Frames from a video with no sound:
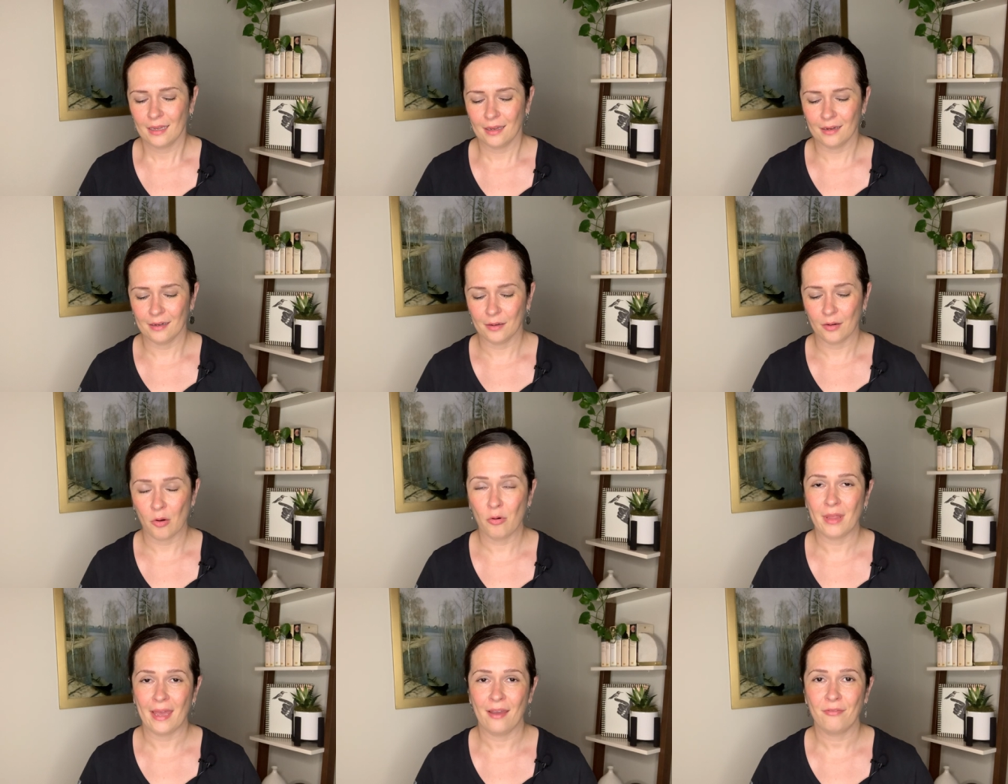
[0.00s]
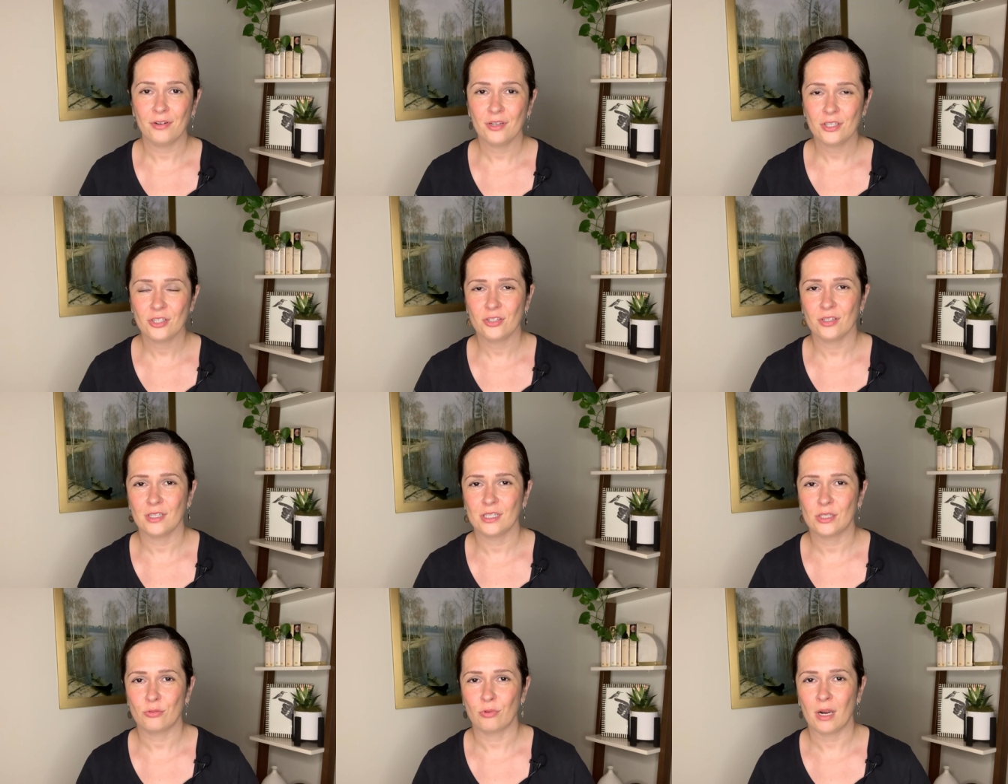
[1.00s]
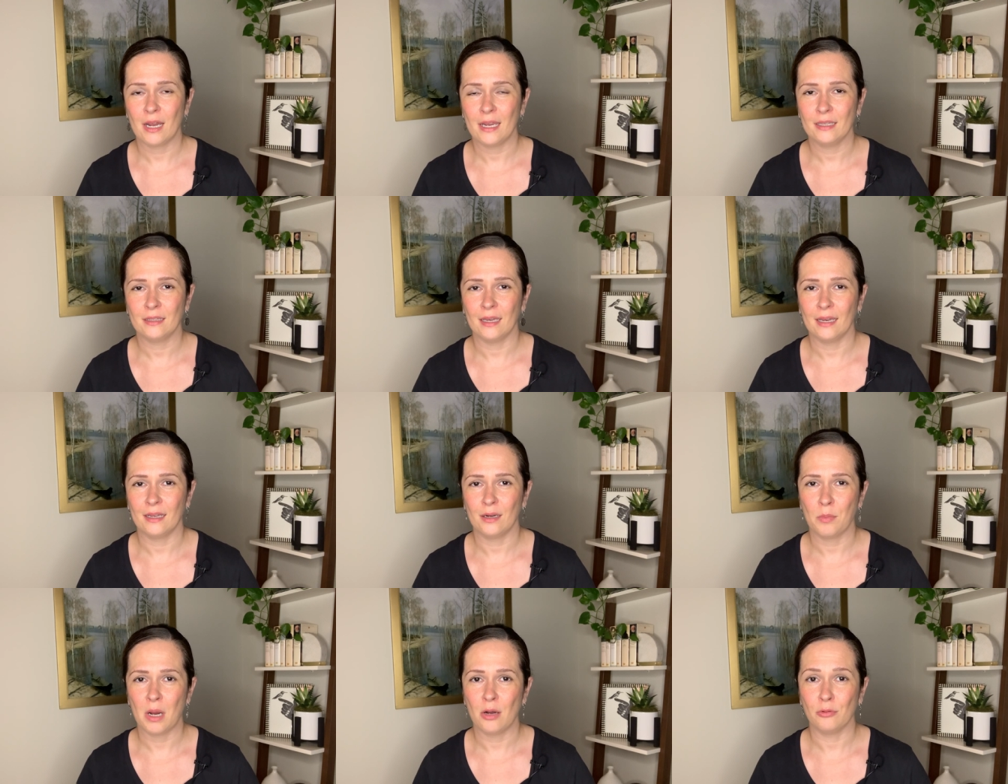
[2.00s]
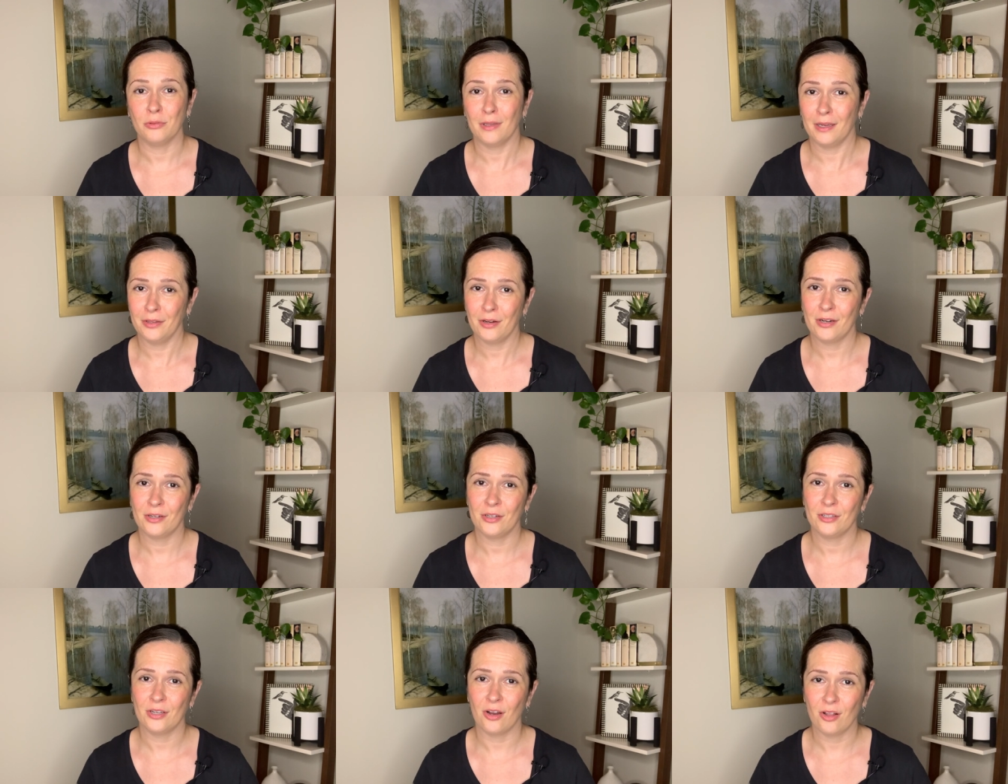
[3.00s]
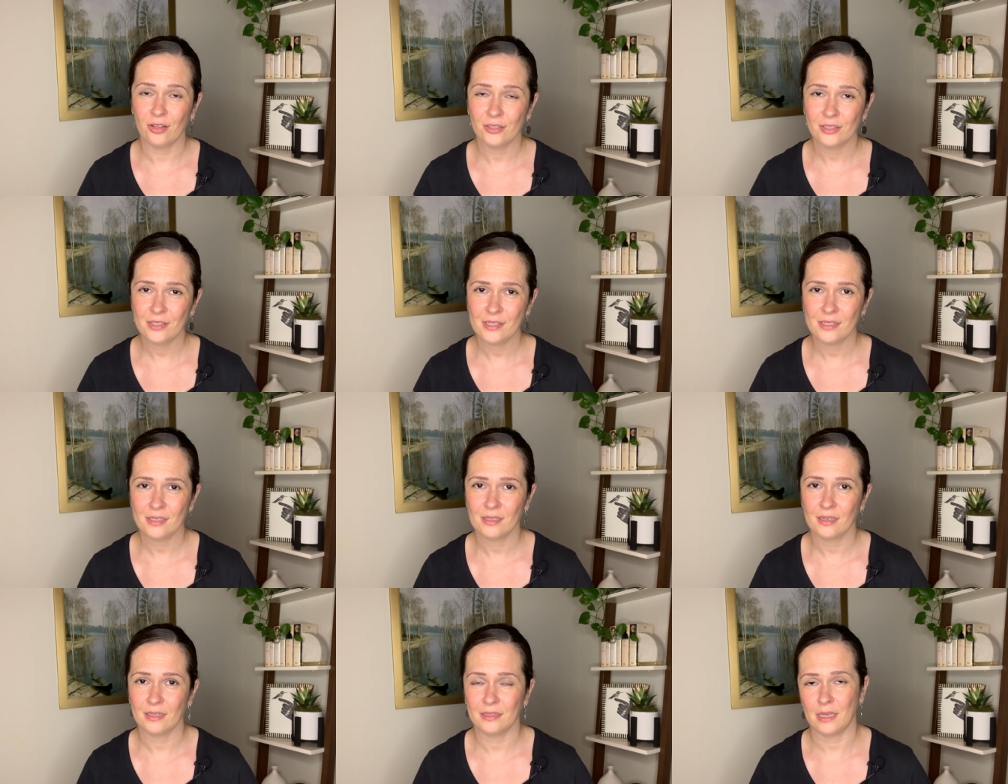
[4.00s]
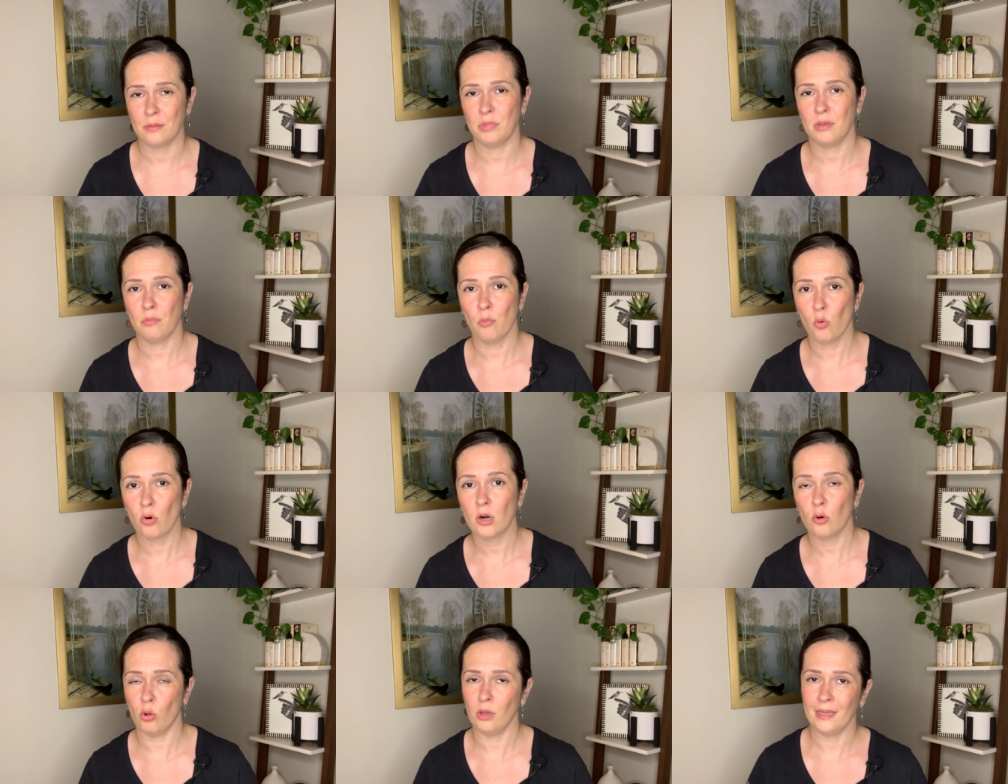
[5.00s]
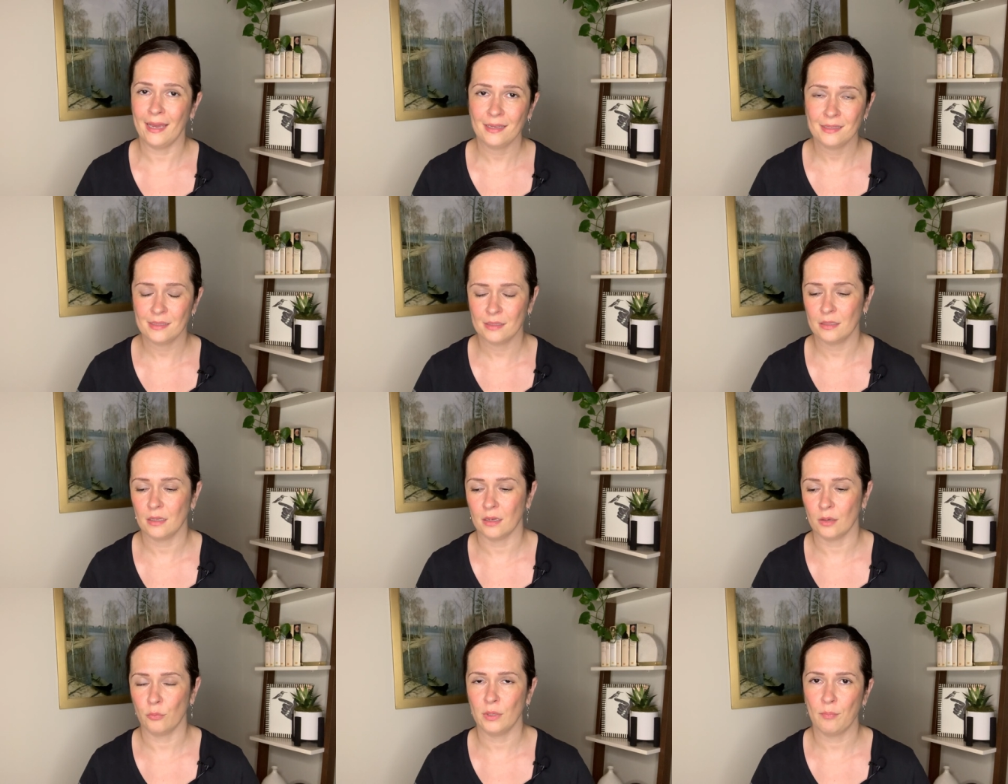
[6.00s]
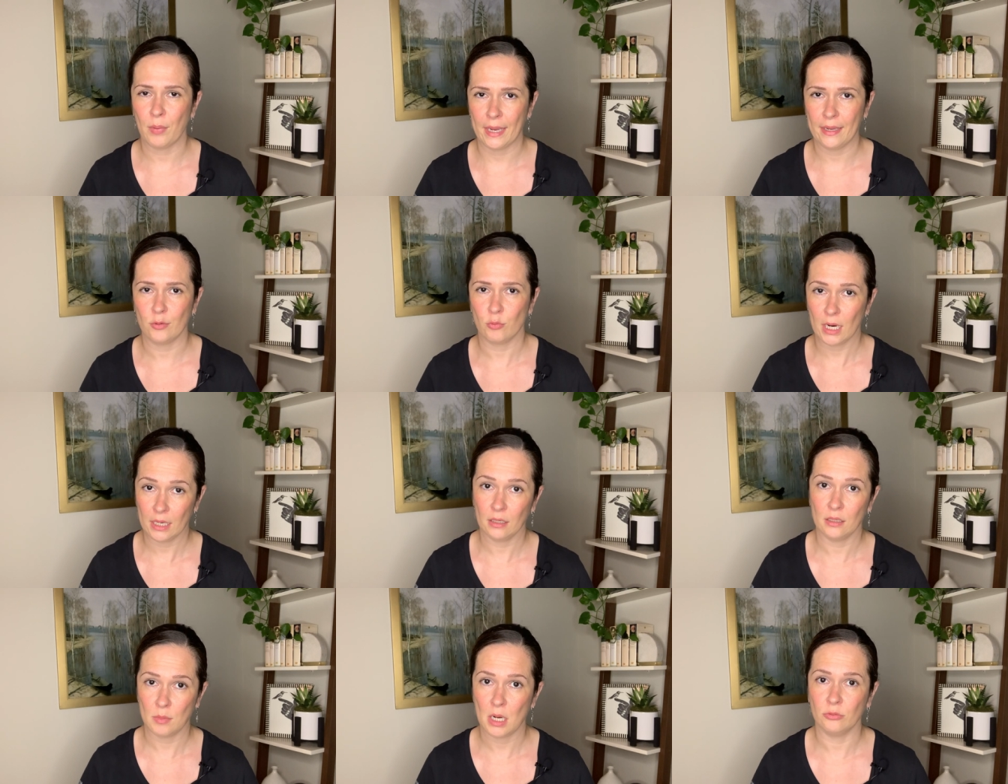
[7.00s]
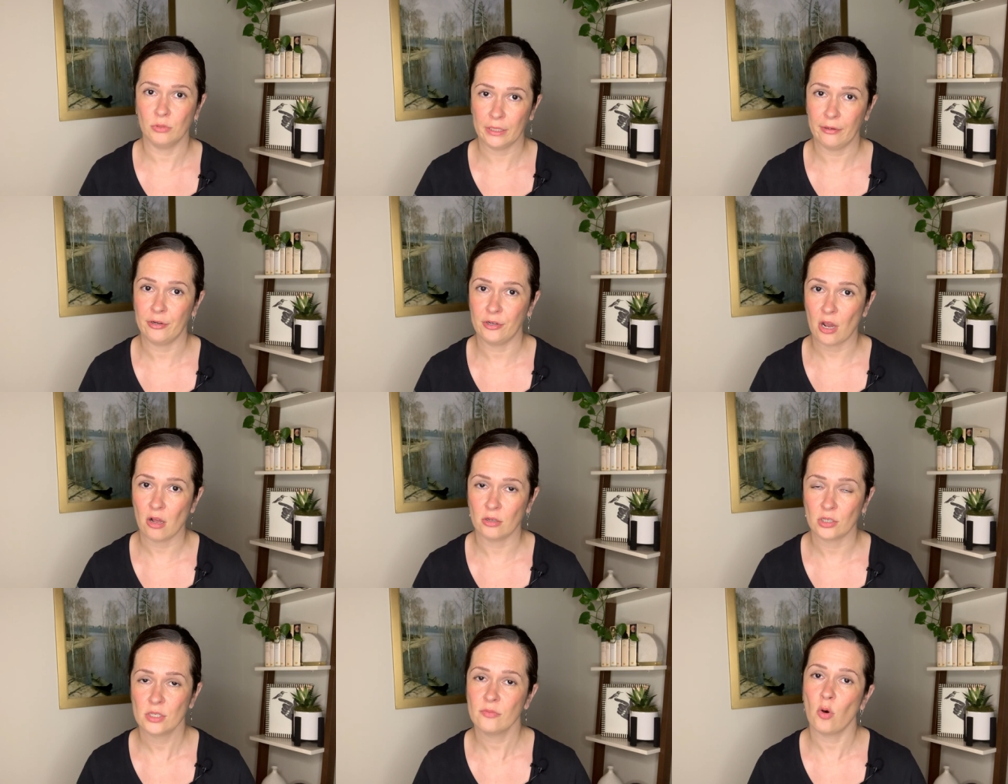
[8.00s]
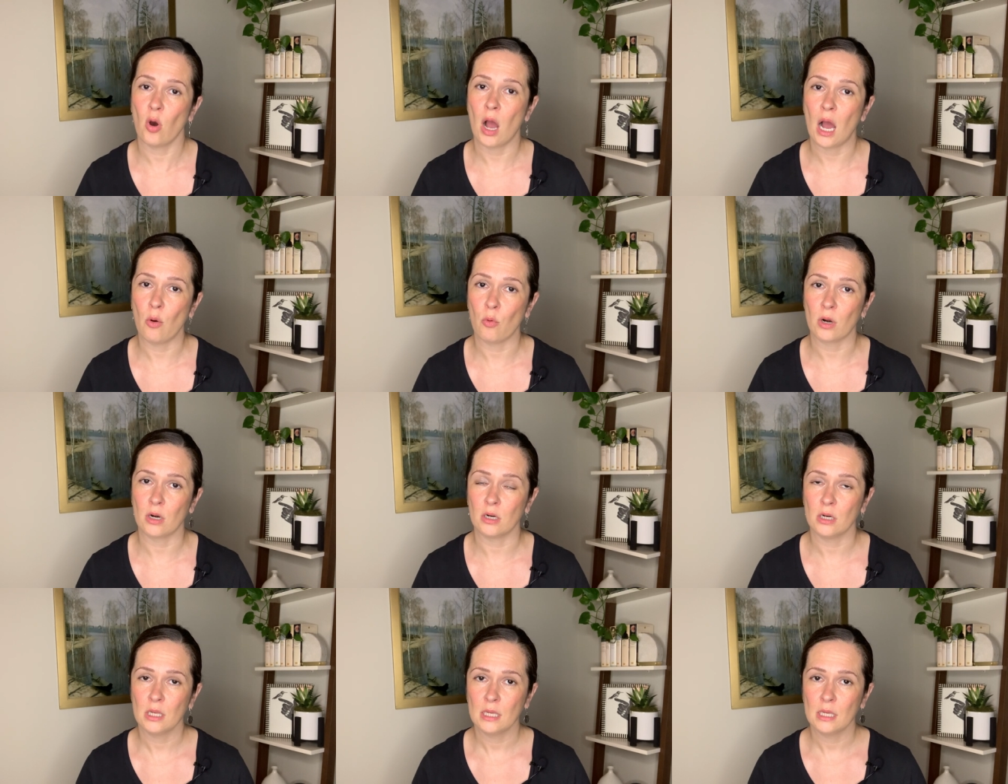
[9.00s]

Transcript: On average, it's right at about $900. It can be more or less. We pay right at about $900 for our